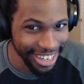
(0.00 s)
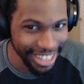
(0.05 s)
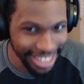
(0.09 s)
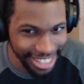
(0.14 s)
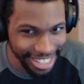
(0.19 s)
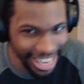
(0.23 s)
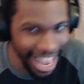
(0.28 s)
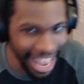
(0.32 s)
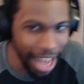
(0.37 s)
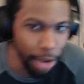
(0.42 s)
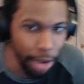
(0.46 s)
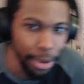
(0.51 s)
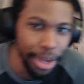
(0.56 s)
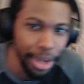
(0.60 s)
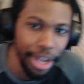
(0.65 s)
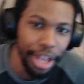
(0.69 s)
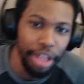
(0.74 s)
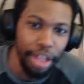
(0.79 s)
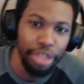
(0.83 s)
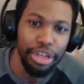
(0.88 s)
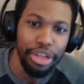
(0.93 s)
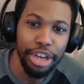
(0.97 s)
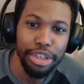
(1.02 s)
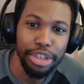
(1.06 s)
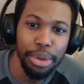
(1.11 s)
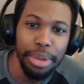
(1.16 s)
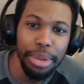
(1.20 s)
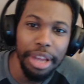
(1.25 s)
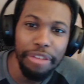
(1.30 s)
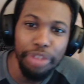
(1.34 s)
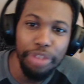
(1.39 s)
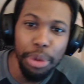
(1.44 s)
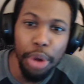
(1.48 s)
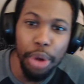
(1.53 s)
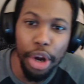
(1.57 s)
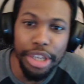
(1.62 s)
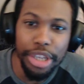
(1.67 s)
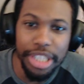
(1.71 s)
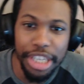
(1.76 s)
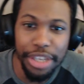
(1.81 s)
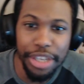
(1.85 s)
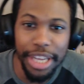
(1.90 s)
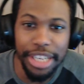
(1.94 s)
Now, there's only a few cards
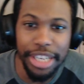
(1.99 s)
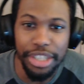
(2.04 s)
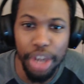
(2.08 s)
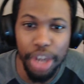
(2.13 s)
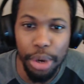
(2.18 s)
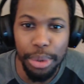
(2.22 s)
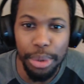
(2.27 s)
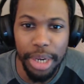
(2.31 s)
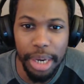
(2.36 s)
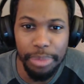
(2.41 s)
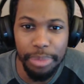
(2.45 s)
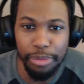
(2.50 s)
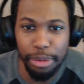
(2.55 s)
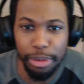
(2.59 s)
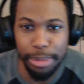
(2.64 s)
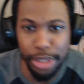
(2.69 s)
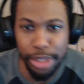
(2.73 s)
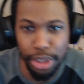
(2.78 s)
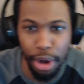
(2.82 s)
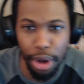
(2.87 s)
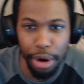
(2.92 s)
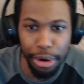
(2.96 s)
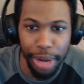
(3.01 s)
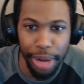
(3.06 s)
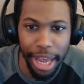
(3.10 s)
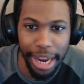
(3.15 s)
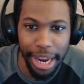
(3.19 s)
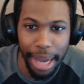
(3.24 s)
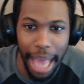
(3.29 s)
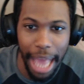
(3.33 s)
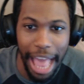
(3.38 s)
in here that don't come from the starter deck,